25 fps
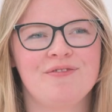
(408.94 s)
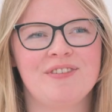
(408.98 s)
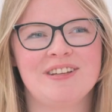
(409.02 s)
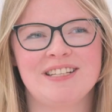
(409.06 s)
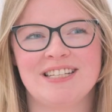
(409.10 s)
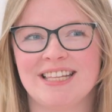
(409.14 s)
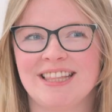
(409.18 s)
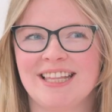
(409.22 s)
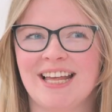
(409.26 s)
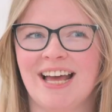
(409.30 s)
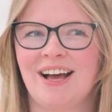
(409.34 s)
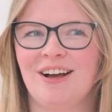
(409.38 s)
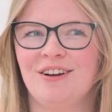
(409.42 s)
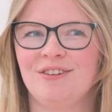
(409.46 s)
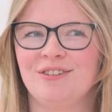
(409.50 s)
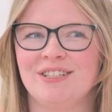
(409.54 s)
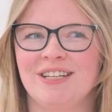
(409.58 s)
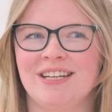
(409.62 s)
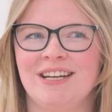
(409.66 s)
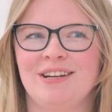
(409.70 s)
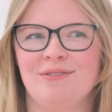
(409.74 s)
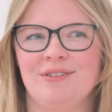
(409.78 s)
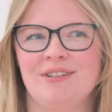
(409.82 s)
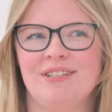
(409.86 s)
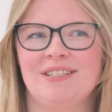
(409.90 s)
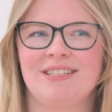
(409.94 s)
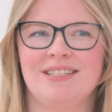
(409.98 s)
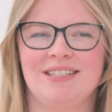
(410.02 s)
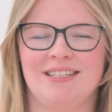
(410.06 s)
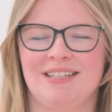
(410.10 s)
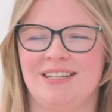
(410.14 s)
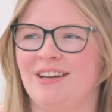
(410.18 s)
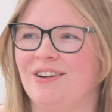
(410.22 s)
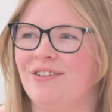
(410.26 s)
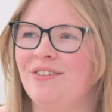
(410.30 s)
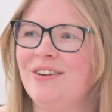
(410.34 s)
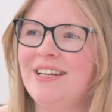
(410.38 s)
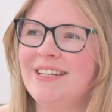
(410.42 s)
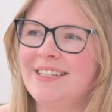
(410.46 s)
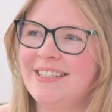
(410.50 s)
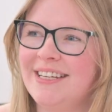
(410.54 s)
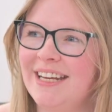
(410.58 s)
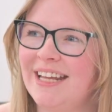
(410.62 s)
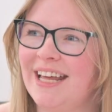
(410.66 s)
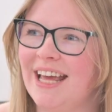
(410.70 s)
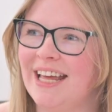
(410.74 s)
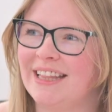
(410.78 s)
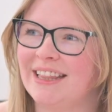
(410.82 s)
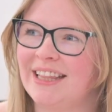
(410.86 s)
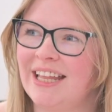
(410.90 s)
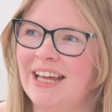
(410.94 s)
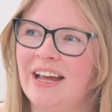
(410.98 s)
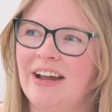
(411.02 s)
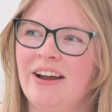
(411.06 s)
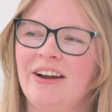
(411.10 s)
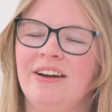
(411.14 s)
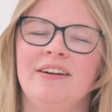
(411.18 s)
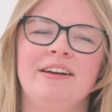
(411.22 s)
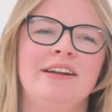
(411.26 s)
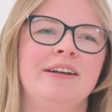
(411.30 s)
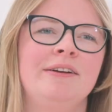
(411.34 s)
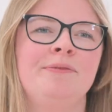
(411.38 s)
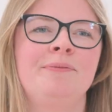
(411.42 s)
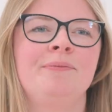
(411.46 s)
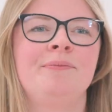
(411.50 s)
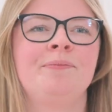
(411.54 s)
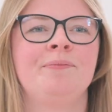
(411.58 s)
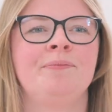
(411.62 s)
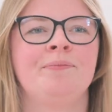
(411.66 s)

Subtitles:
visit the house and it was easy to get there, and